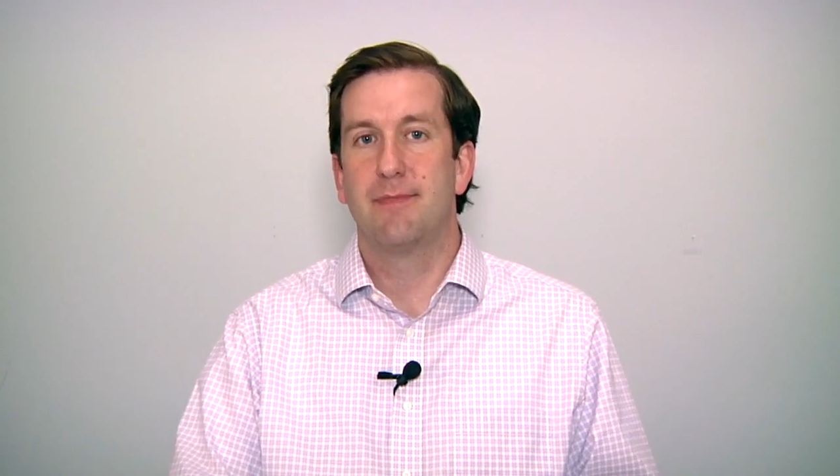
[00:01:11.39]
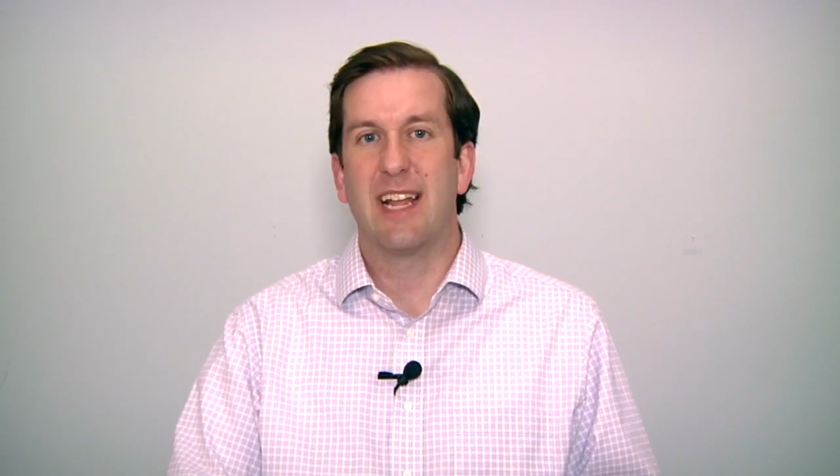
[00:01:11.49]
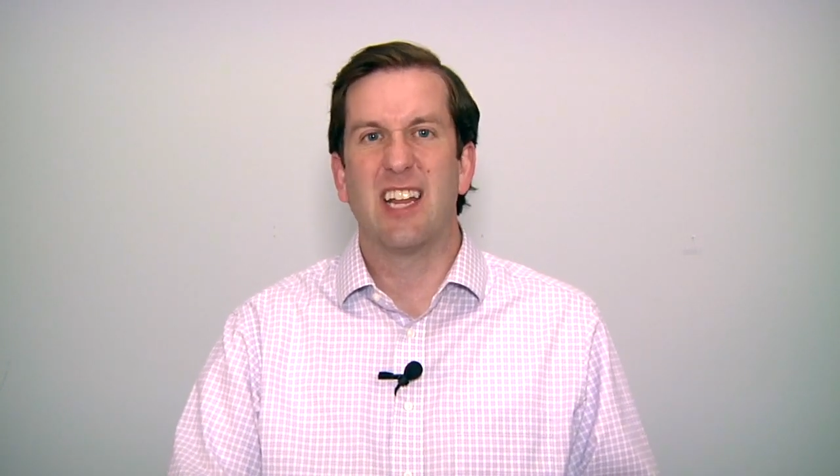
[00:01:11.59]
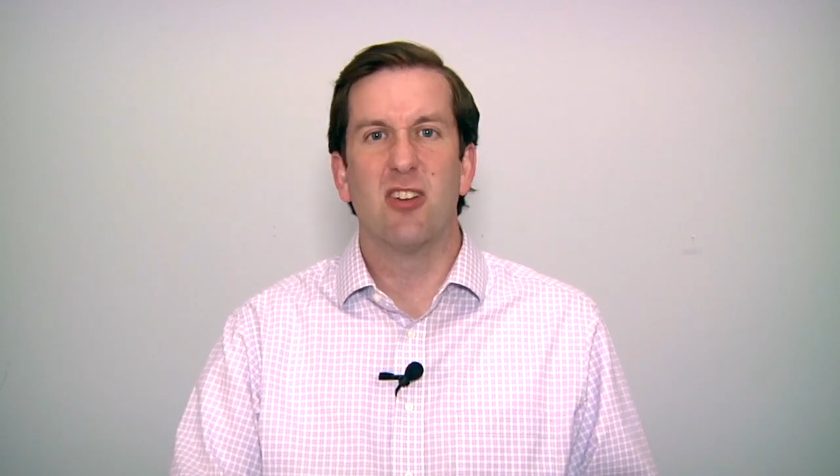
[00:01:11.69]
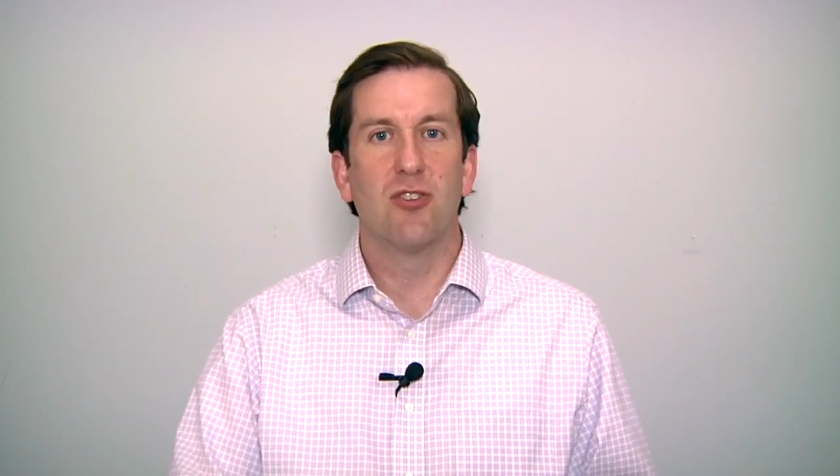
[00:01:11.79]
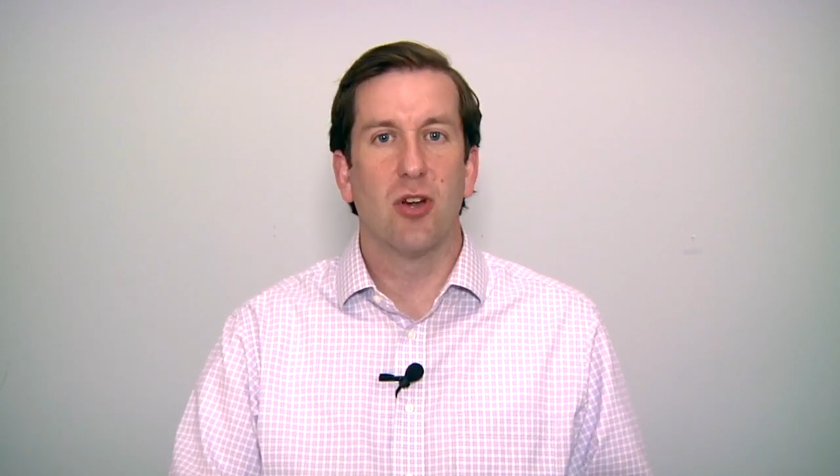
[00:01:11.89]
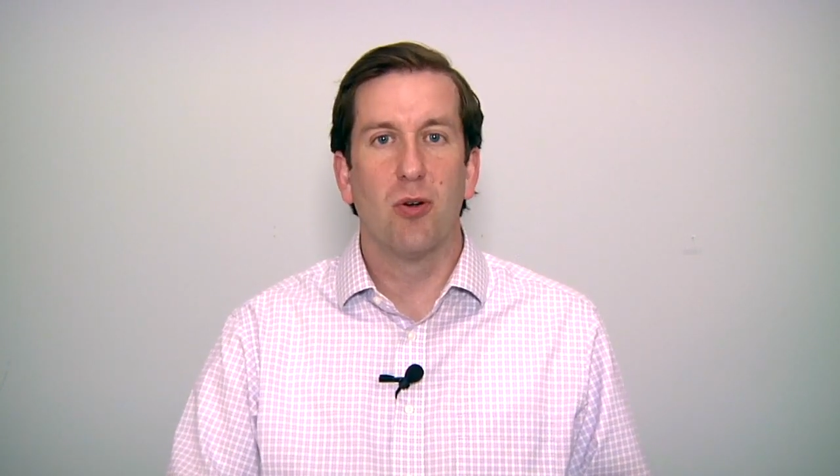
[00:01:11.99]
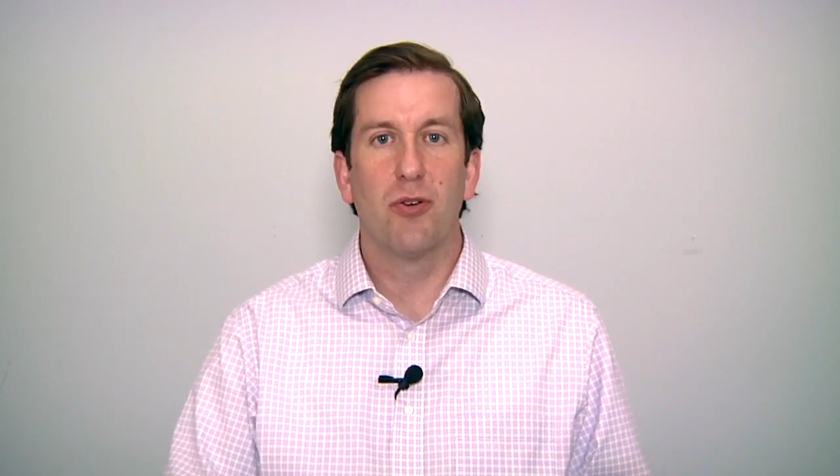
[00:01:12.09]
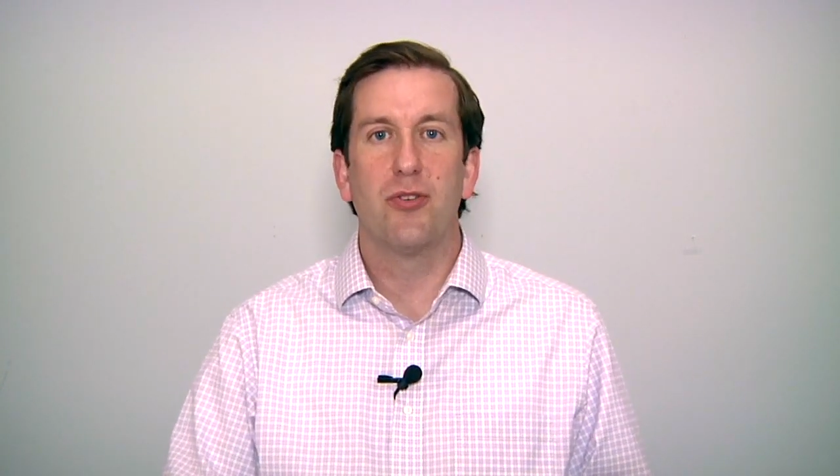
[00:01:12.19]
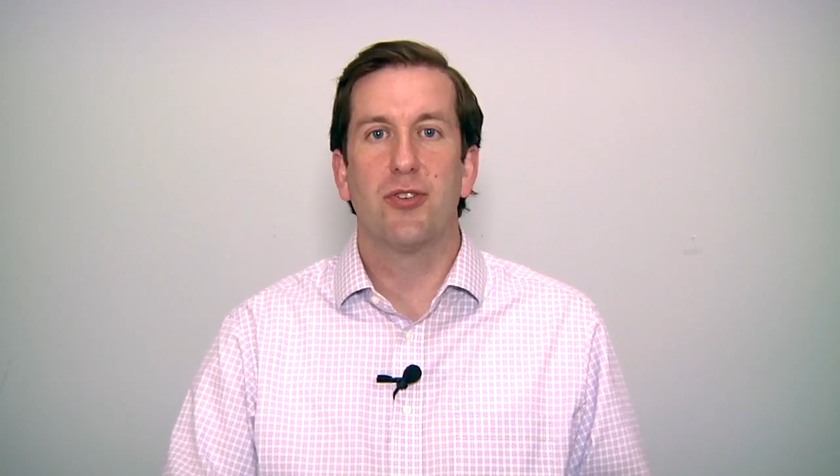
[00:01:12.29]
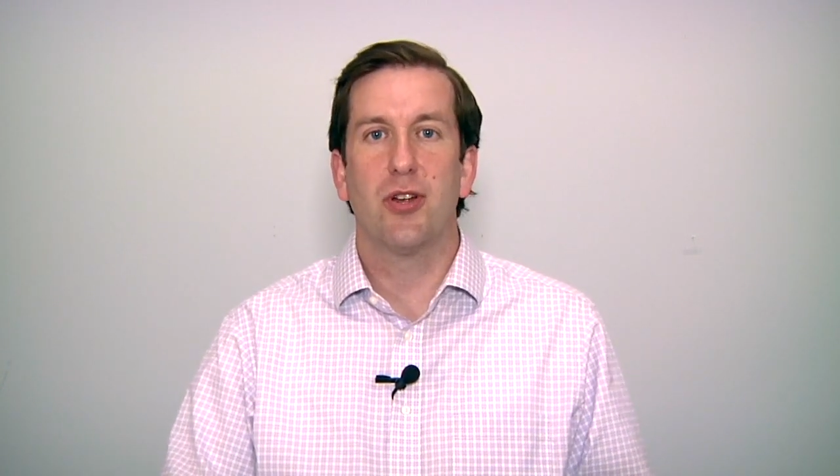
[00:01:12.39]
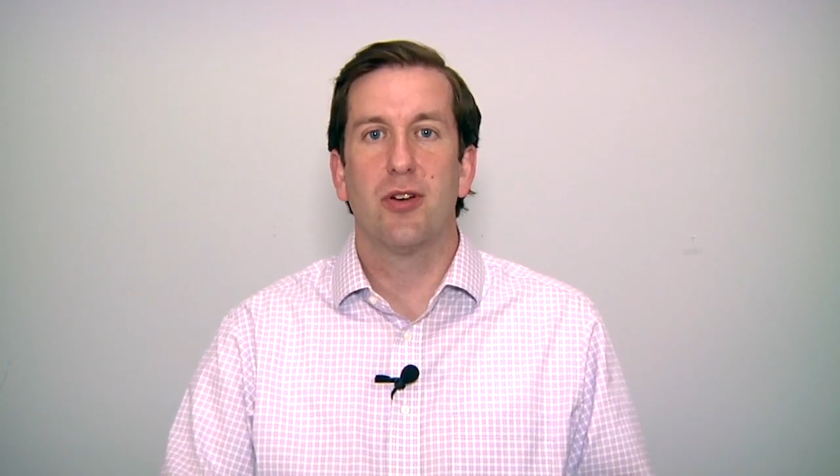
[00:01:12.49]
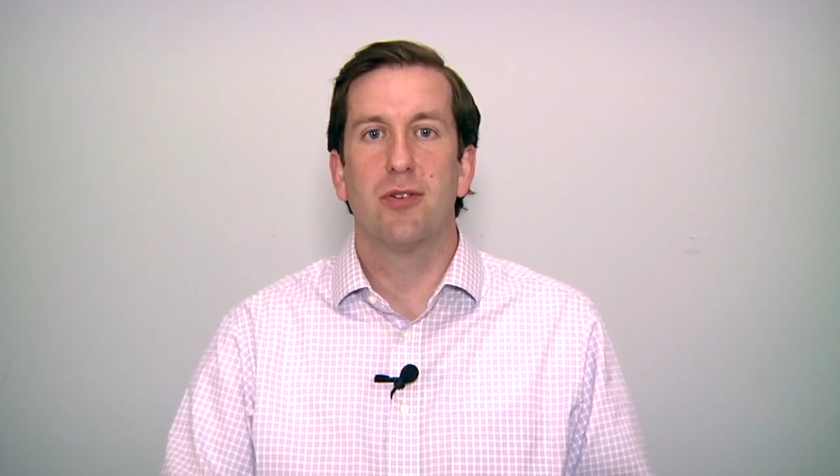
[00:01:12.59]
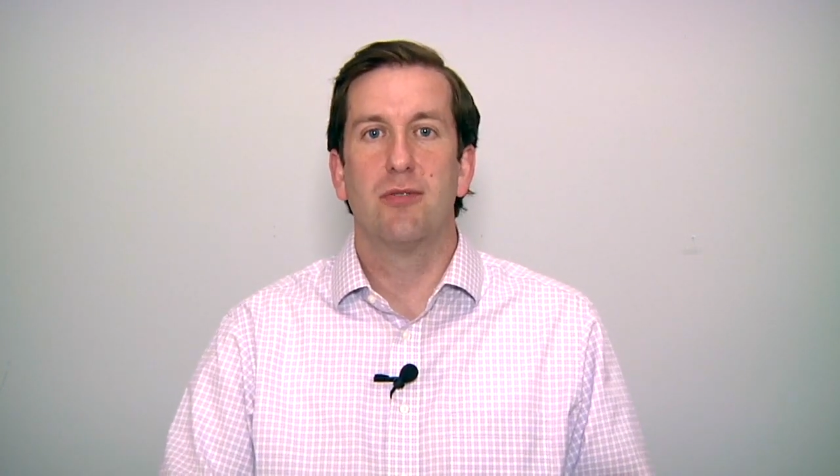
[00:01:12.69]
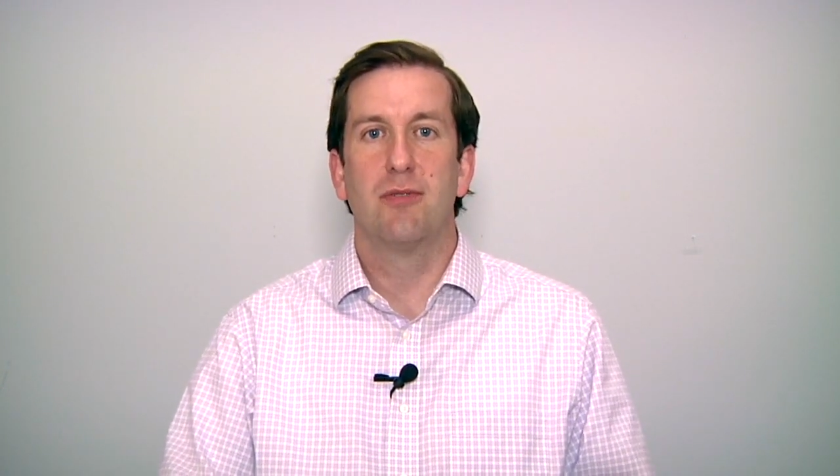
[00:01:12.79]
8 years old or
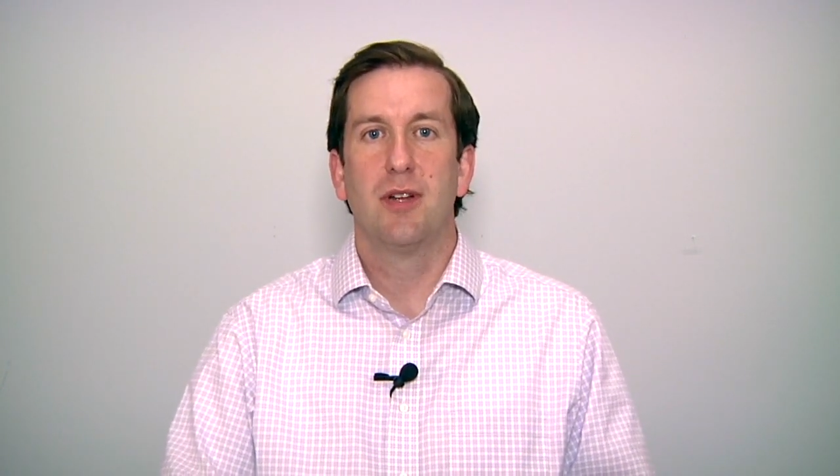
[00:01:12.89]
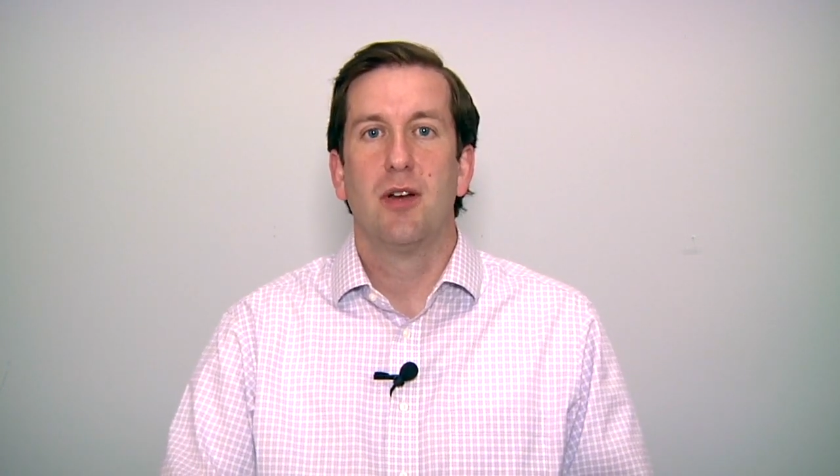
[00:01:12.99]
so,